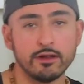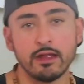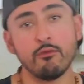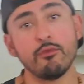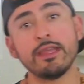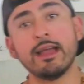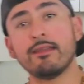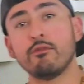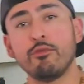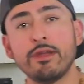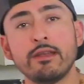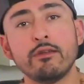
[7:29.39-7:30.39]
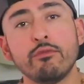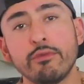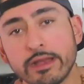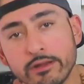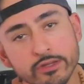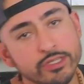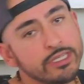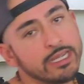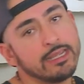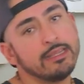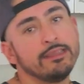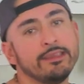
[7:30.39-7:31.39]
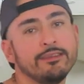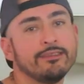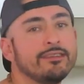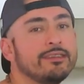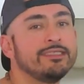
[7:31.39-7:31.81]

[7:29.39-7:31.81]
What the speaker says: and we got a winner chicken dinner.